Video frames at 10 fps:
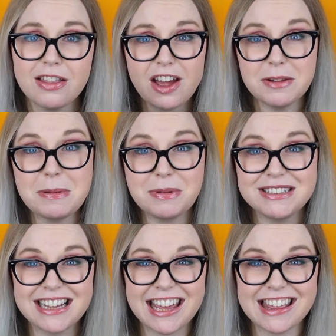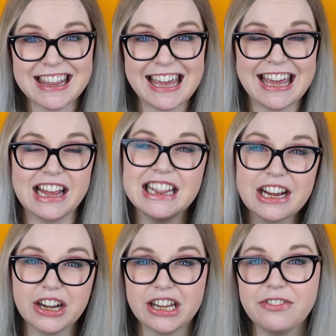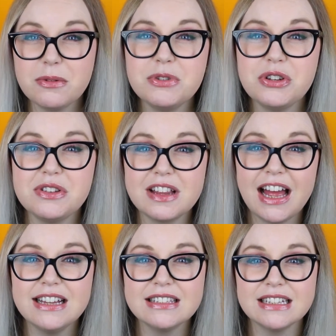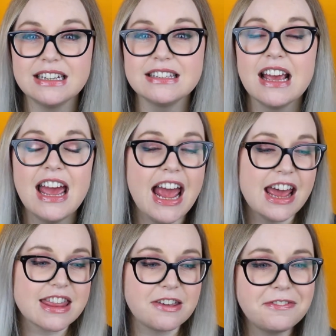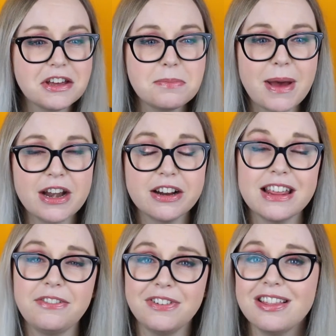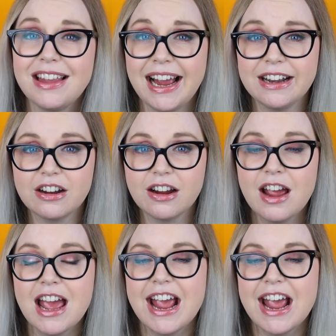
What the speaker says: A lot of people say that they get clarity from juice cleanses and they feel better, they feel lighter.